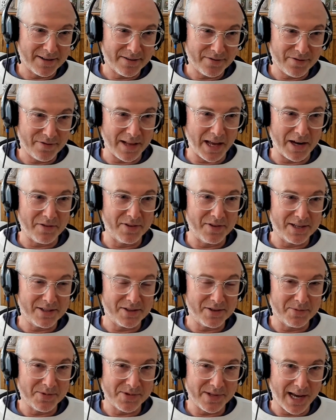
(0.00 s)
flood
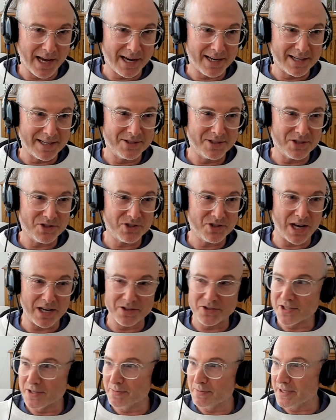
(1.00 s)
victims' data into
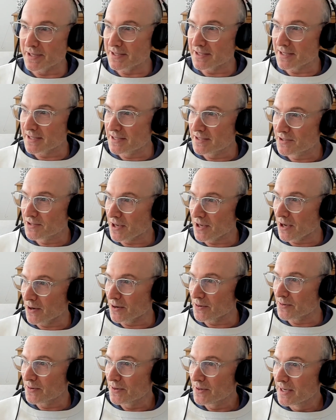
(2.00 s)
ChatGPT.
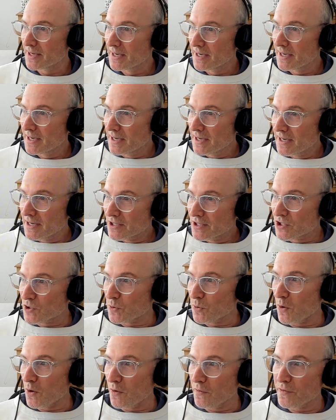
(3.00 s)
So
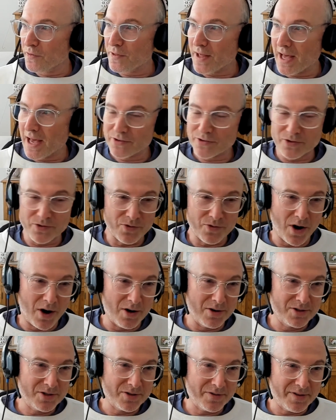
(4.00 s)
12,000
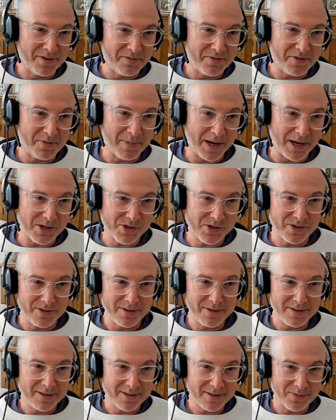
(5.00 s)
rows of
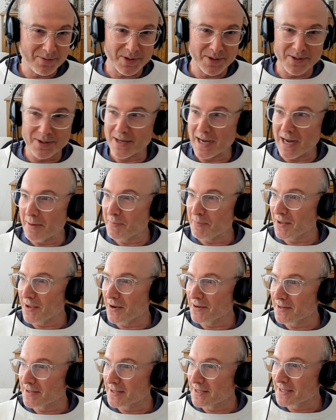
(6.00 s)
information were
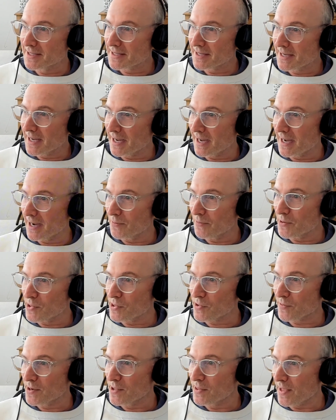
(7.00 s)
uploaded with
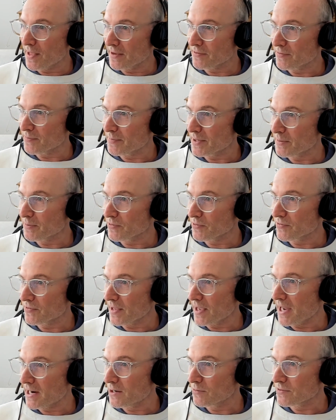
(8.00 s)
3,000 people's
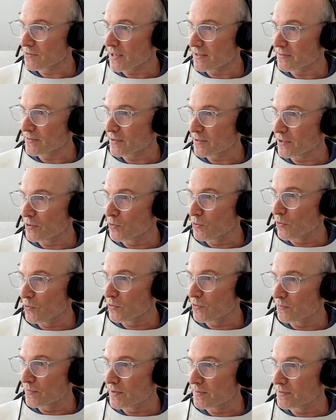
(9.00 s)
data. It was under the
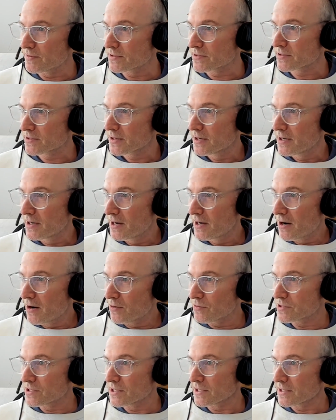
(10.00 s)
Northern Rivers
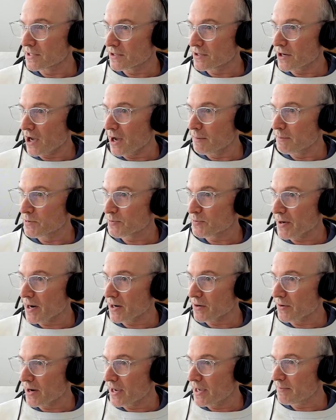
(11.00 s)
Resilient Homes
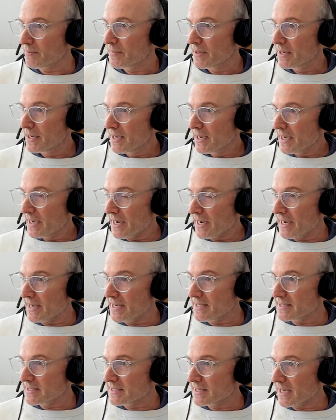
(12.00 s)
Program,
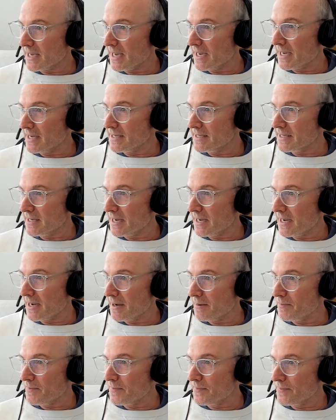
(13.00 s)
and
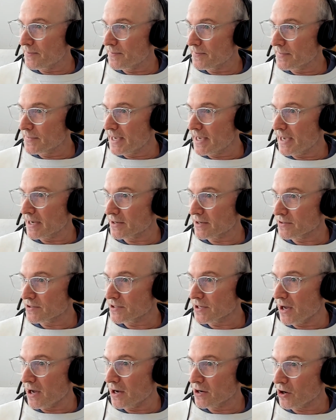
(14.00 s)
a
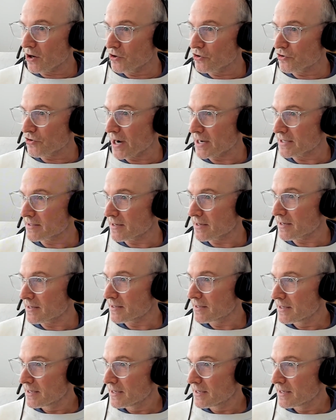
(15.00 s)
contractor